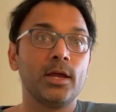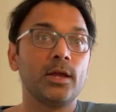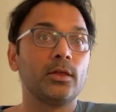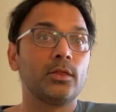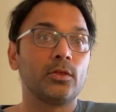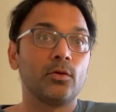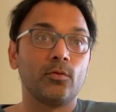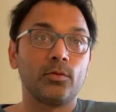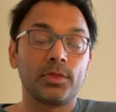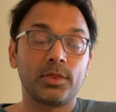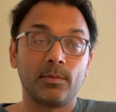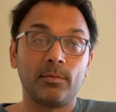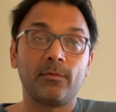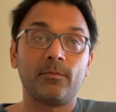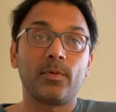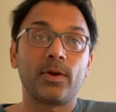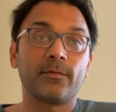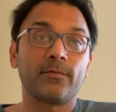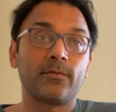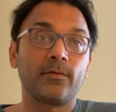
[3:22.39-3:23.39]
So some of
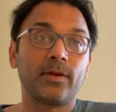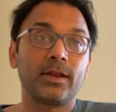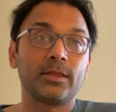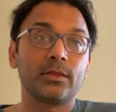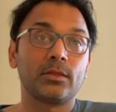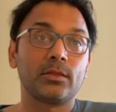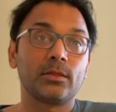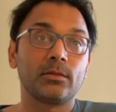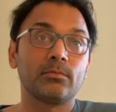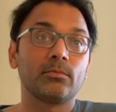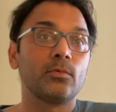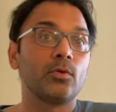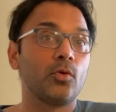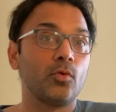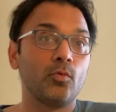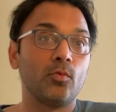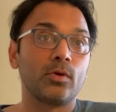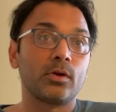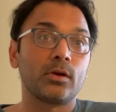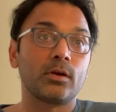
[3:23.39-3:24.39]
my friends who
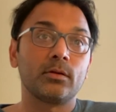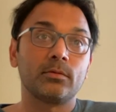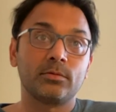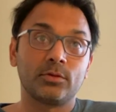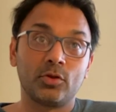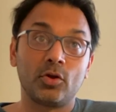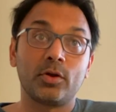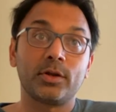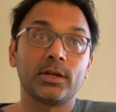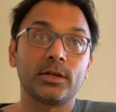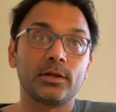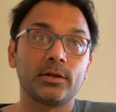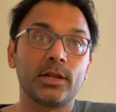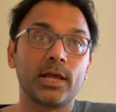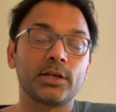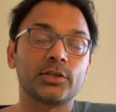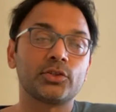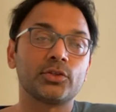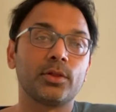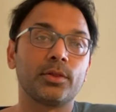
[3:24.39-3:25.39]
were not
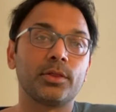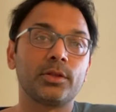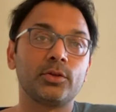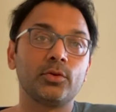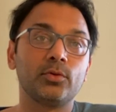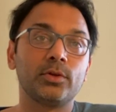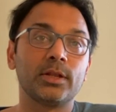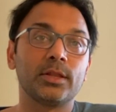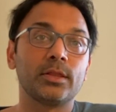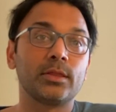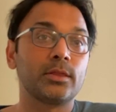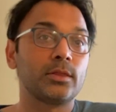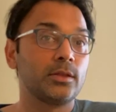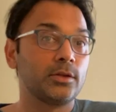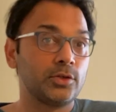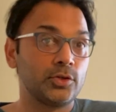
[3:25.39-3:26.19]
international students